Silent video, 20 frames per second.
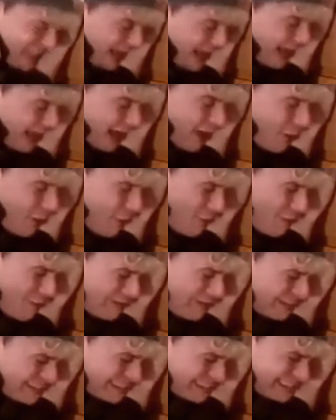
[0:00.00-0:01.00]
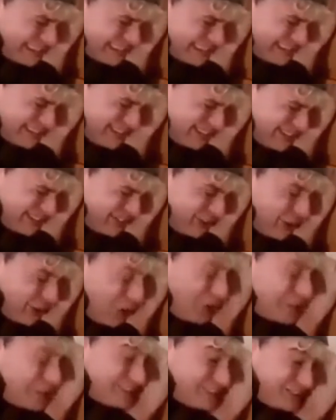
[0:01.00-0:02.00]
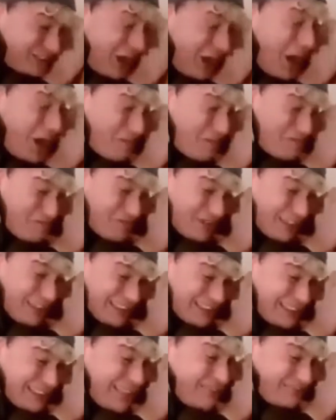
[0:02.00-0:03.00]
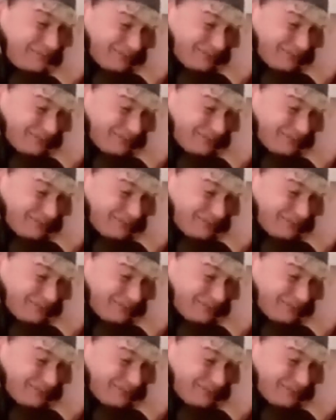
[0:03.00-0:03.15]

Ow! Good job, Marissa!